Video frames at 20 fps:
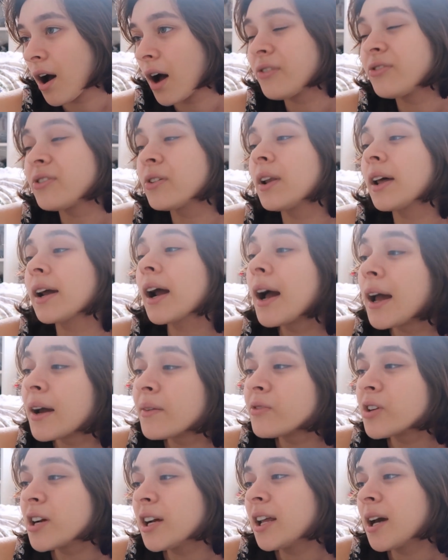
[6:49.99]
I feel like I
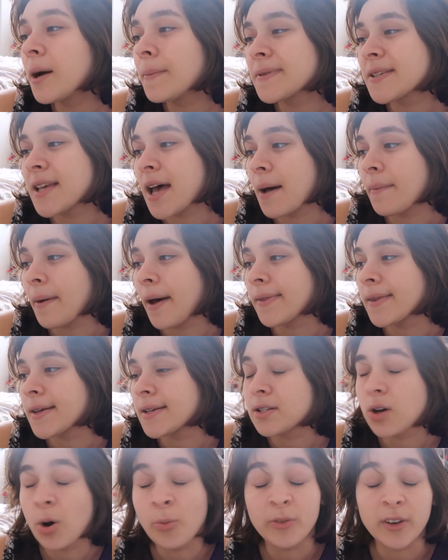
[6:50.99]
am really upset about
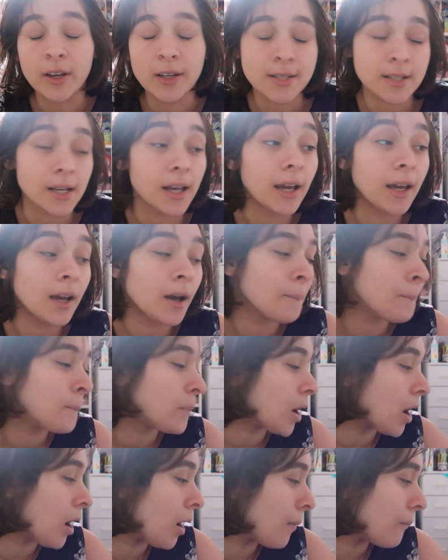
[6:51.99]
this, obviously,
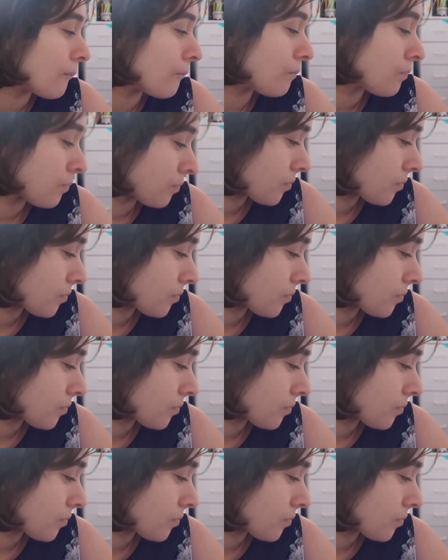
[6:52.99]
but